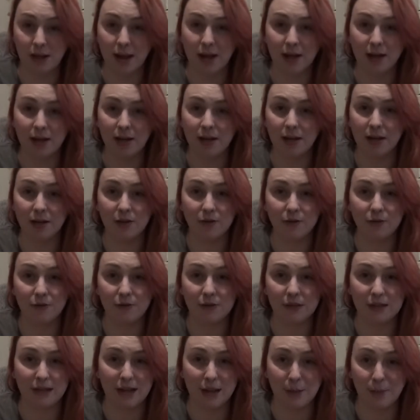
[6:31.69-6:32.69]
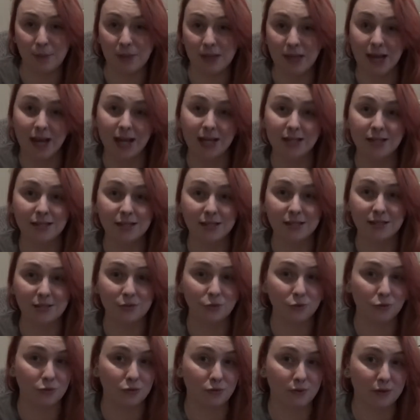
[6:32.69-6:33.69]
any of the nappy casings
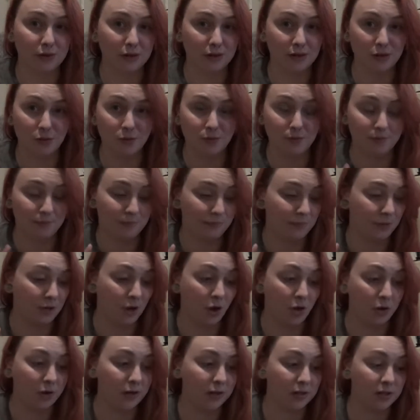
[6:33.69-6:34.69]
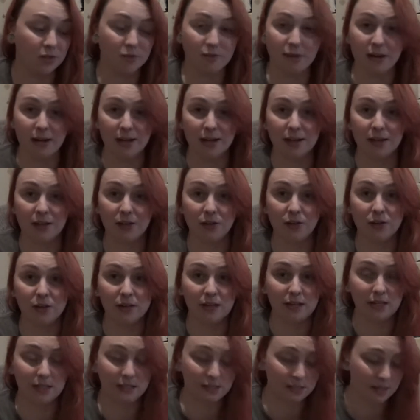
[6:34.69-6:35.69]
or the liners or anything like
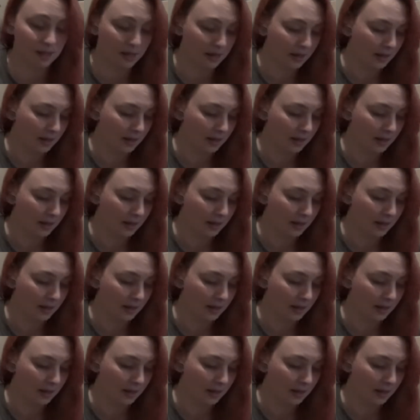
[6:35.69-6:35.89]
this.